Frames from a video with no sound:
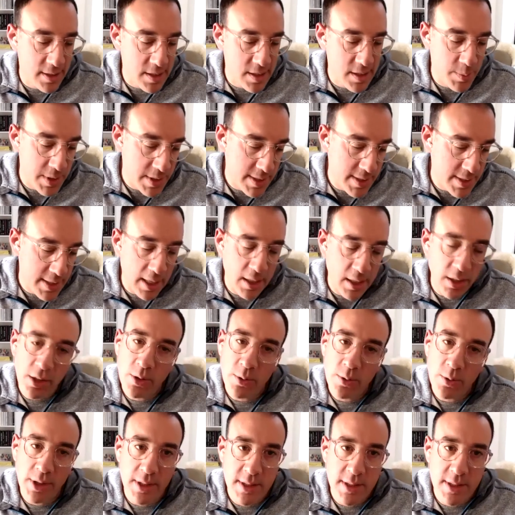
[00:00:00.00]
the business
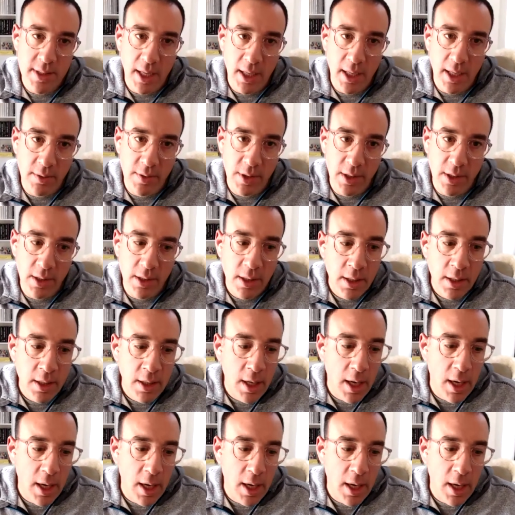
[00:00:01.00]
continuity side of it.